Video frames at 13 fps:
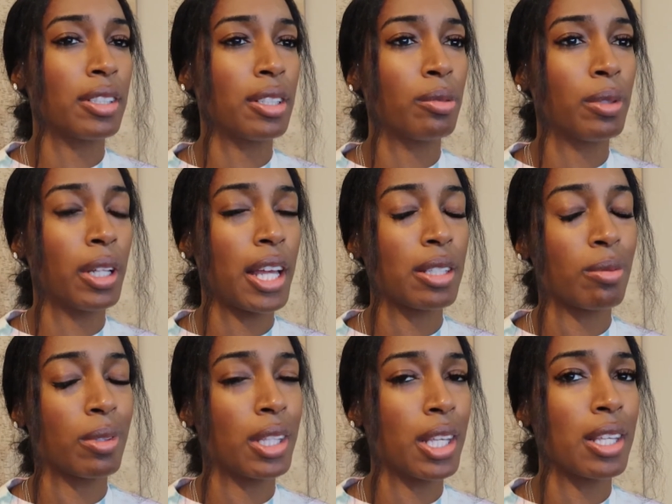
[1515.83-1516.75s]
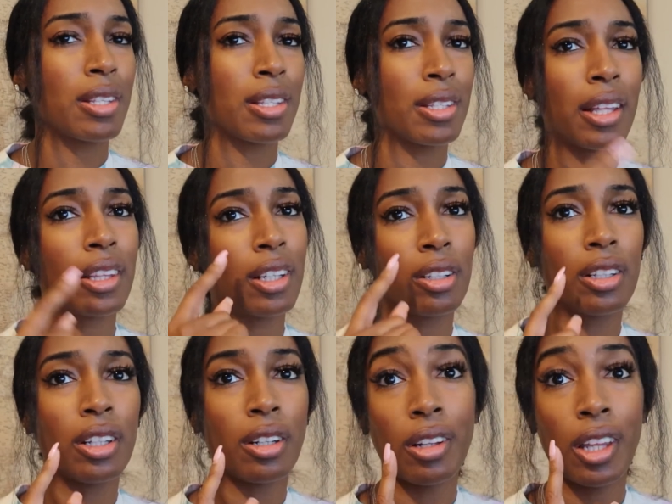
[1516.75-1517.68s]
to realize with this is that they're
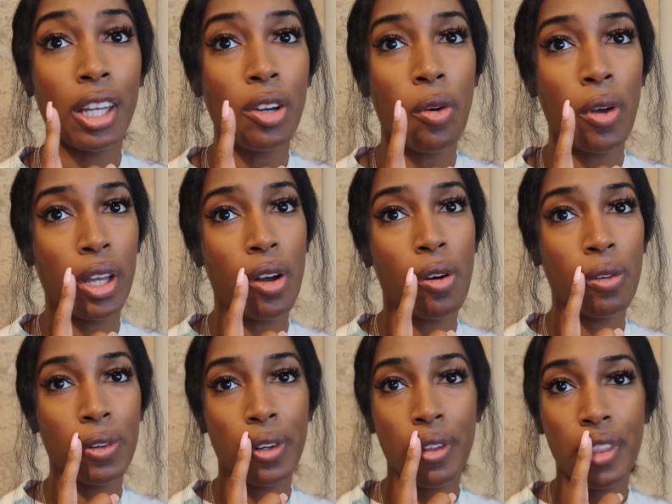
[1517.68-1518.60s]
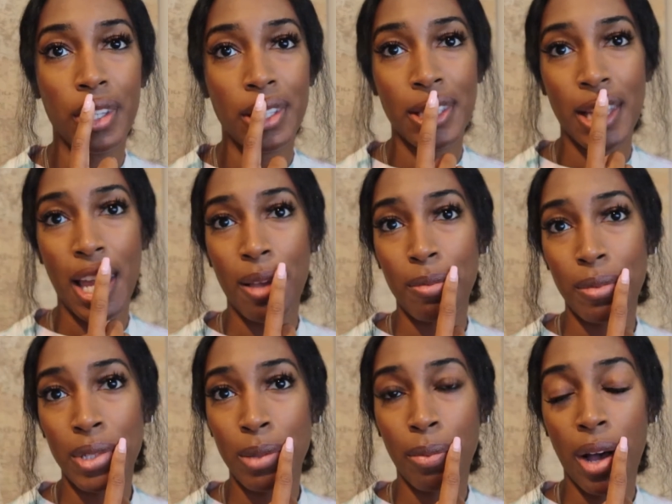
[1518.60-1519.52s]
literally going over the
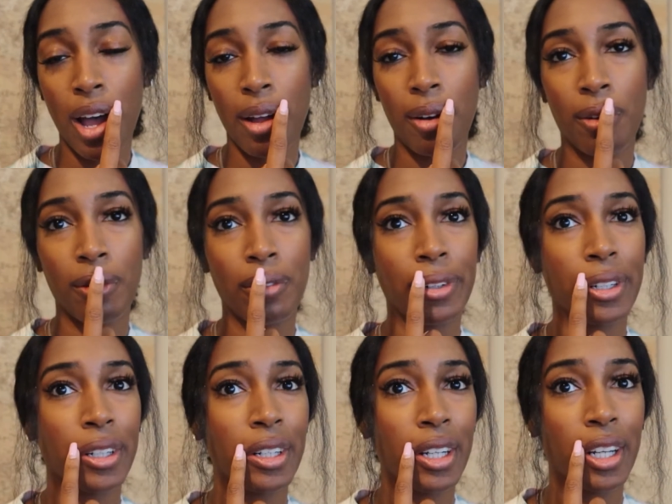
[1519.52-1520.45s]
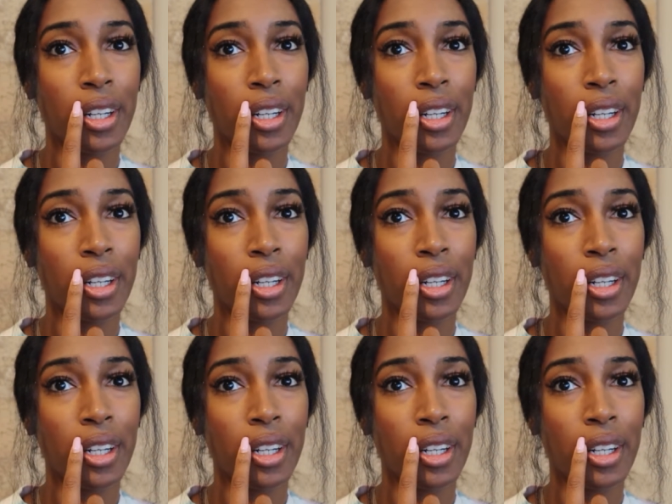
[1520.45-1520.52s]
same spot over